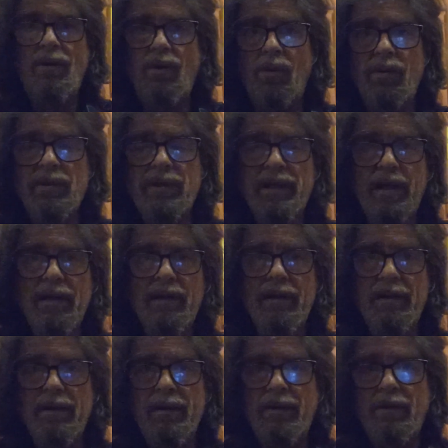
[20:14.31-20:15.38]
holding
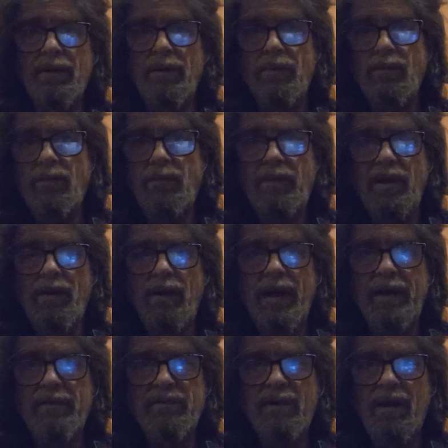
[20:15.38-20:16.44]
a, or you know,
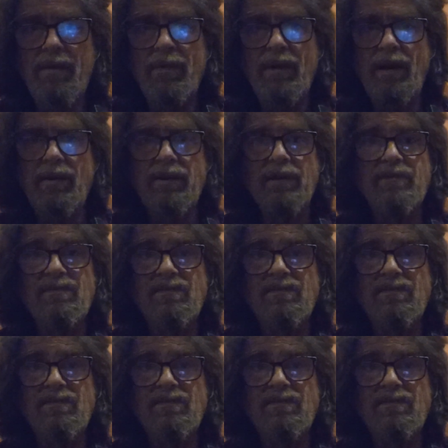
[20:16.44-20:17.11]
had his arm around a